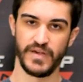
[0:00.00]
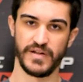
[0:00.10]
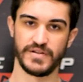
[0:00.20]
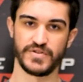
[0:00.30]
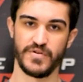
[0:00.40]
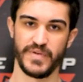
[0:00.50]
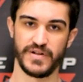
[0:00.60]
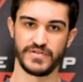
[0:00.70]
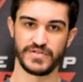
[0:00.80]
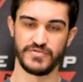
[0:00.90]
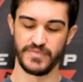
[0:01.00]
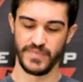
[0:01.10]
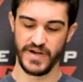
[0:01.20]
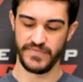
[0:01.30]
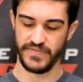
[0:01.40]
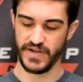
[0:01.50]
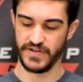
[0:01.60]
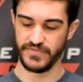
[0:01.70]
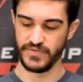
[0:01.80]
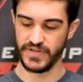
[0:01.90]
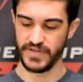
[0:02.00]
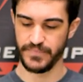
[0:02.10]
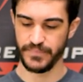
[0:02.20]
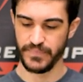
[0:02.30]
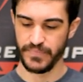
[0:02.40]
It is all metal, so you can modify it if you need.